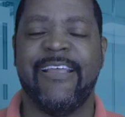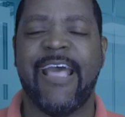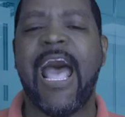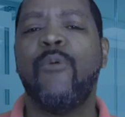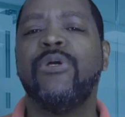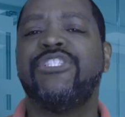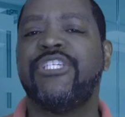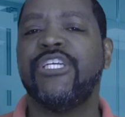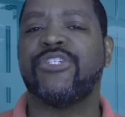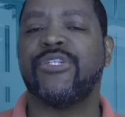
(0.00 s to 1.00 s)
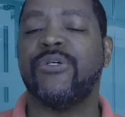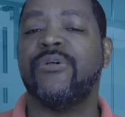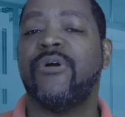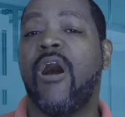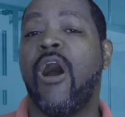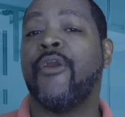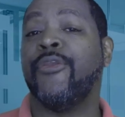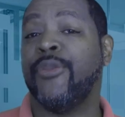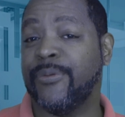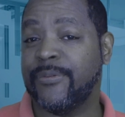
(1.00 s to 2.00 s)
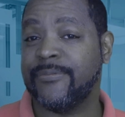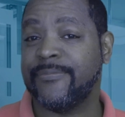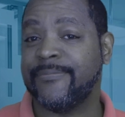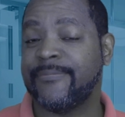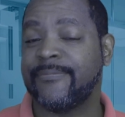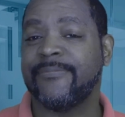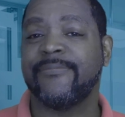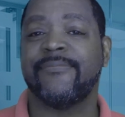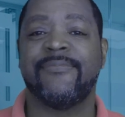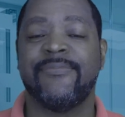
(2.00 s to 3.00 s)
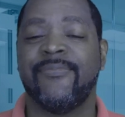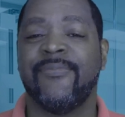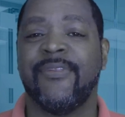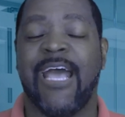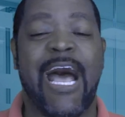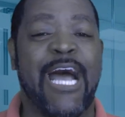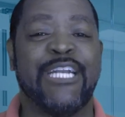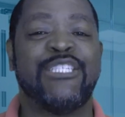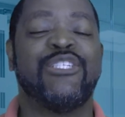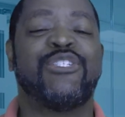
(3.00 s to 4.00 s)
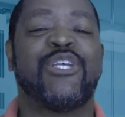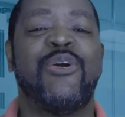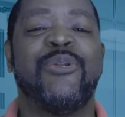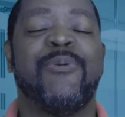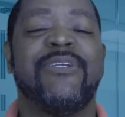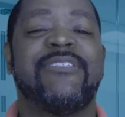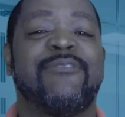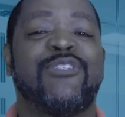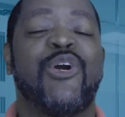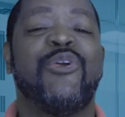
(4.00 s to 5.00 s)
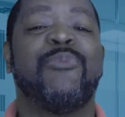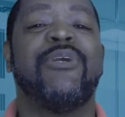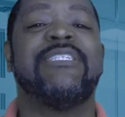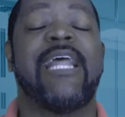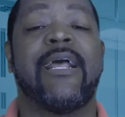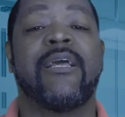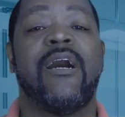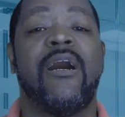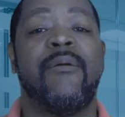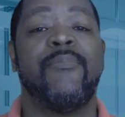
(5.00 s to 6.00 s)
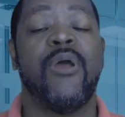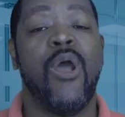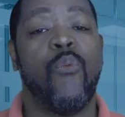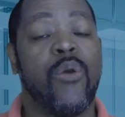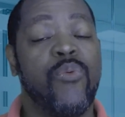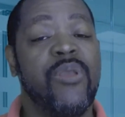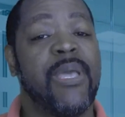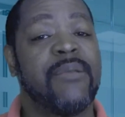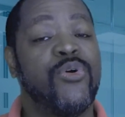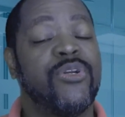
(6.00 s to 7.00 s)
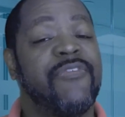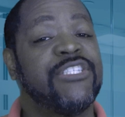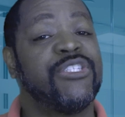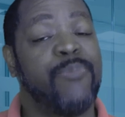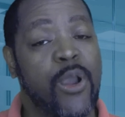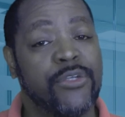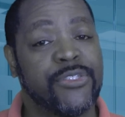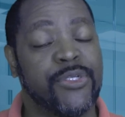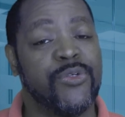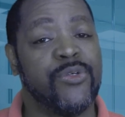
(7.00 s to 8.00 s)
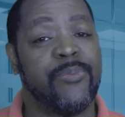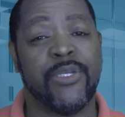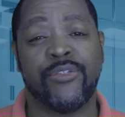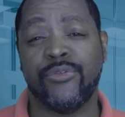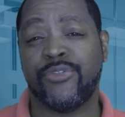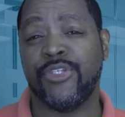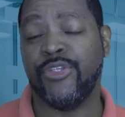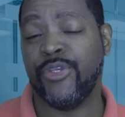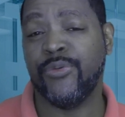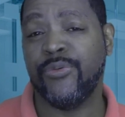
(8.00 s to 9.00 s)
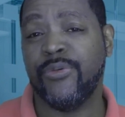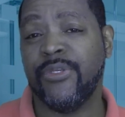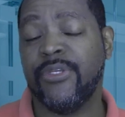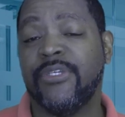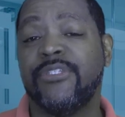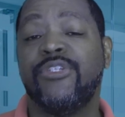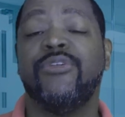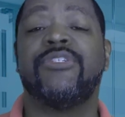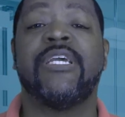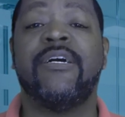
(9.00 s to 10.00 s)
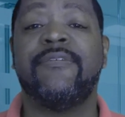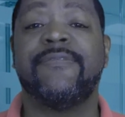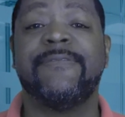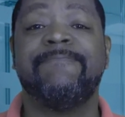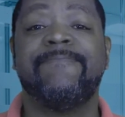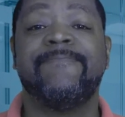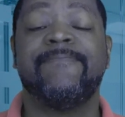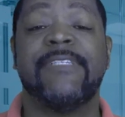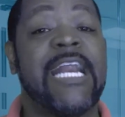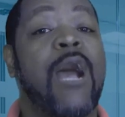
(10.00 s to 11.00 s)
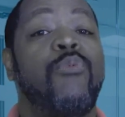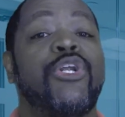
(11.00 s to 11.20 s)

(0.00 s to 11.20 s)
How intentional are you? Hi, this is Cicone Prince of CiconePrince.com, where we make motivation personal by introducing you to yourself. And I